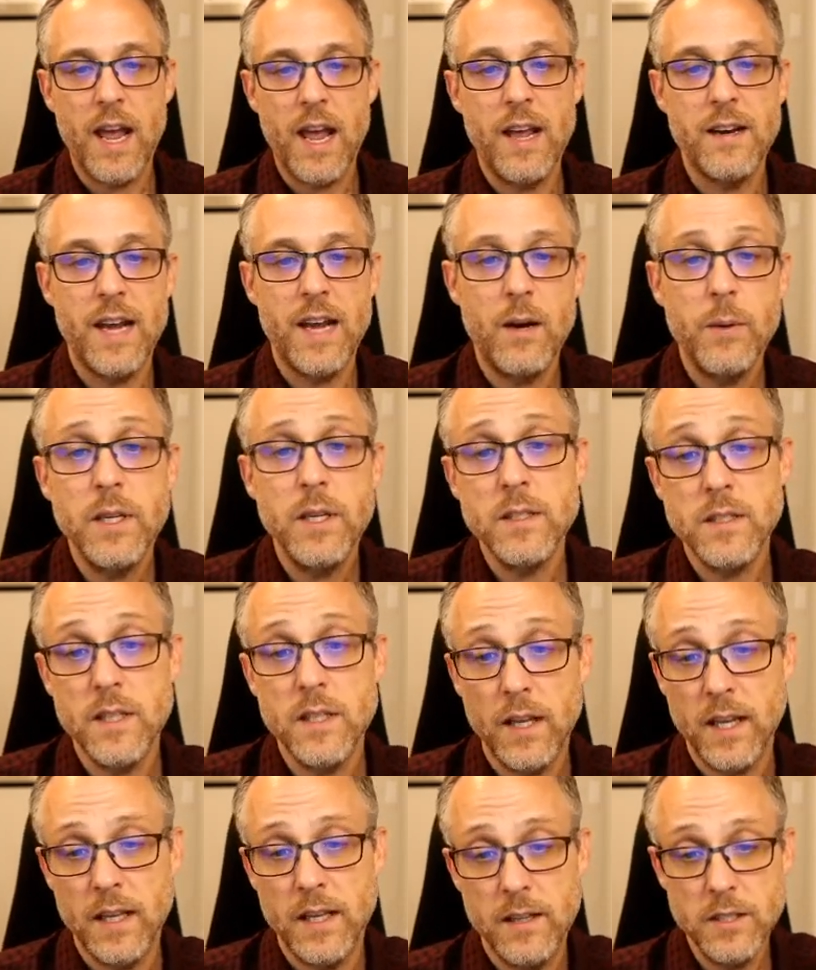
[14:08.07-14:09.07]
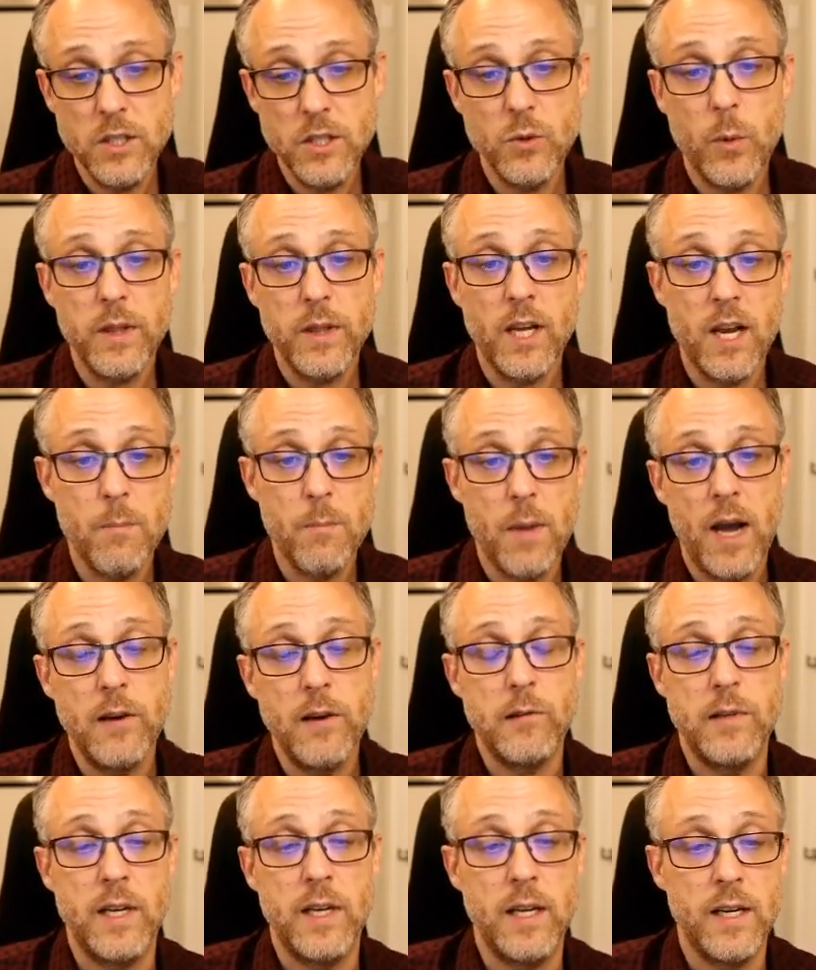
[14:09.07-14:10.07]
And now we can see like this is what the
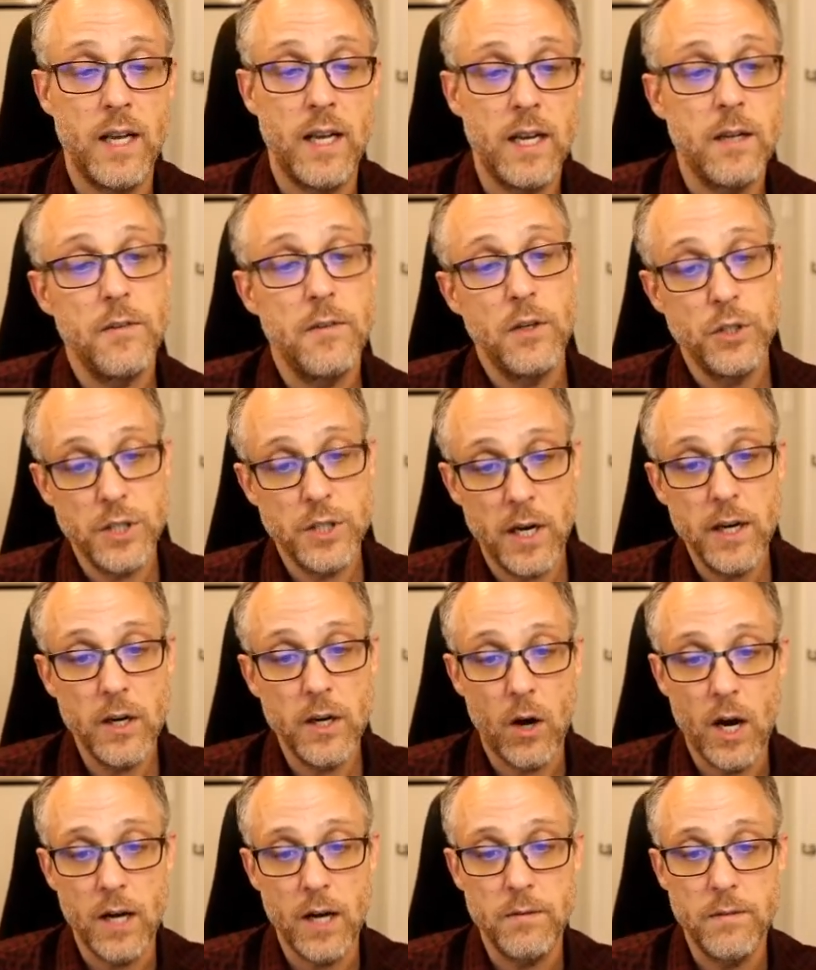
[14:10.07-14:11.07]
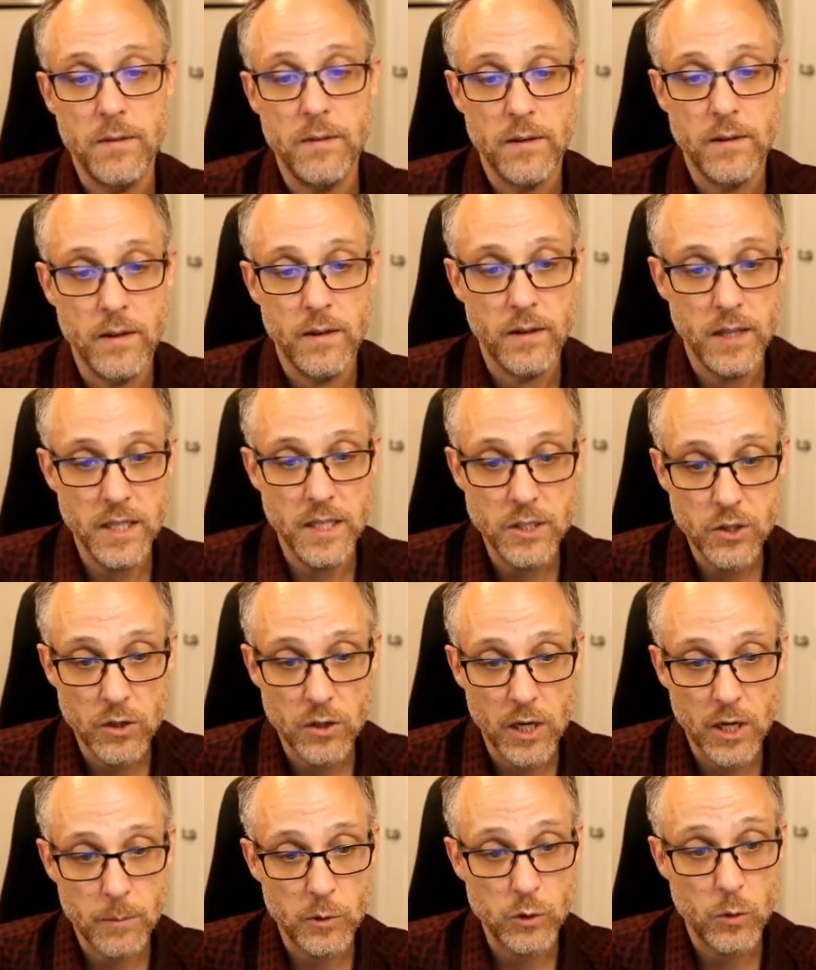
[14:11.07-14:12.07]
combiner did. And if you shut it off, these two
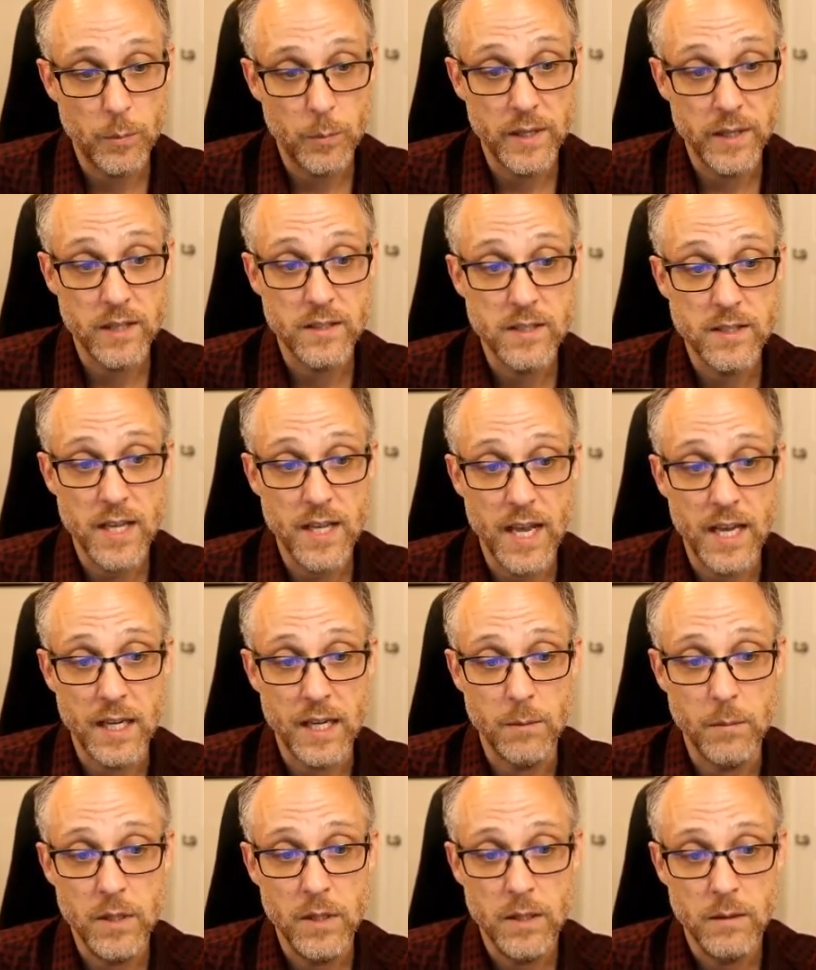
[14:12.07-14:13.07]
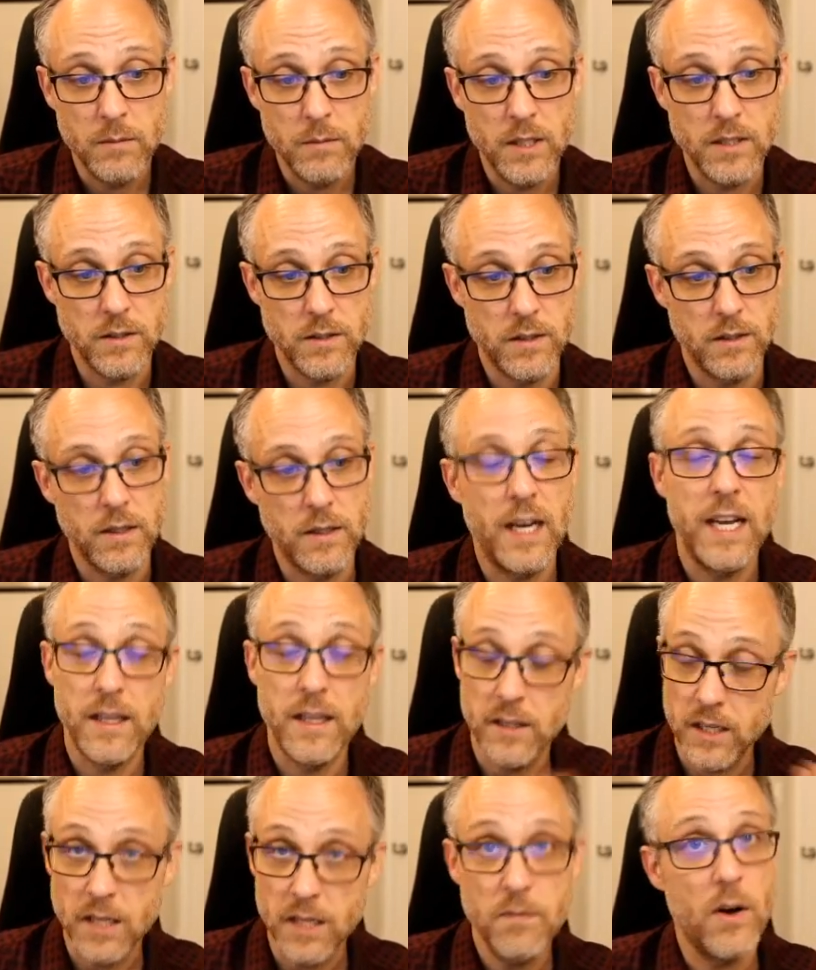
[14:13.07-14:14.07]
numbers will be the same because again,
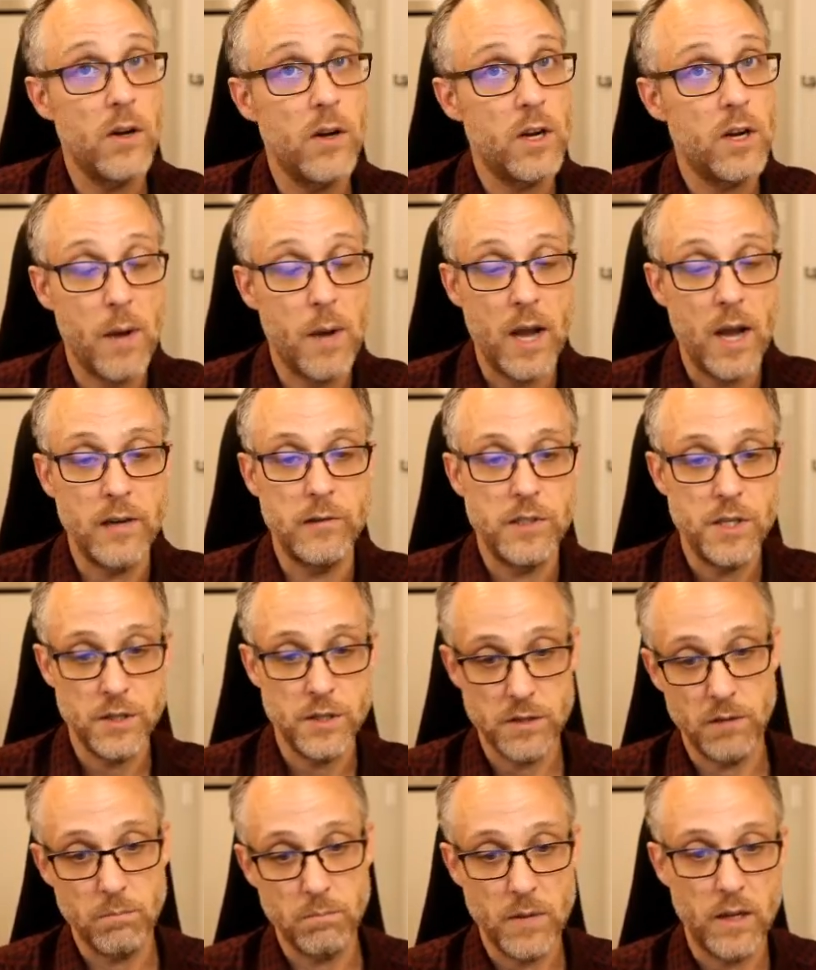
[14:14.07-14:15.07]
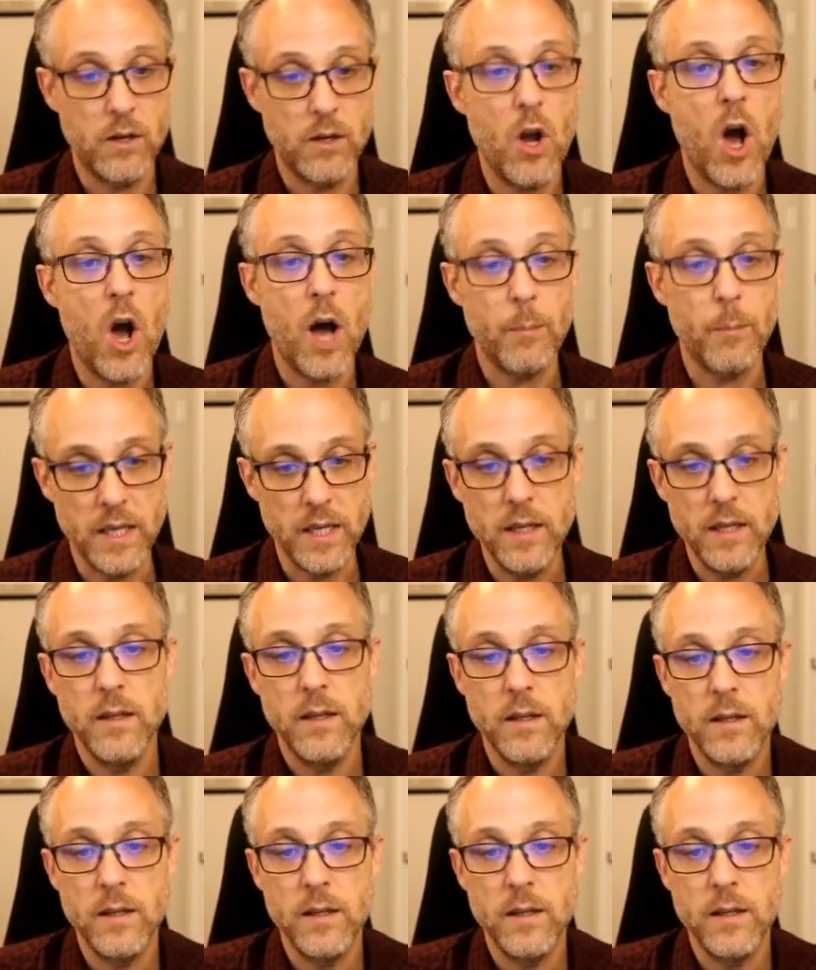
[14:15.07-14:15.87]
the default combiner is just a copy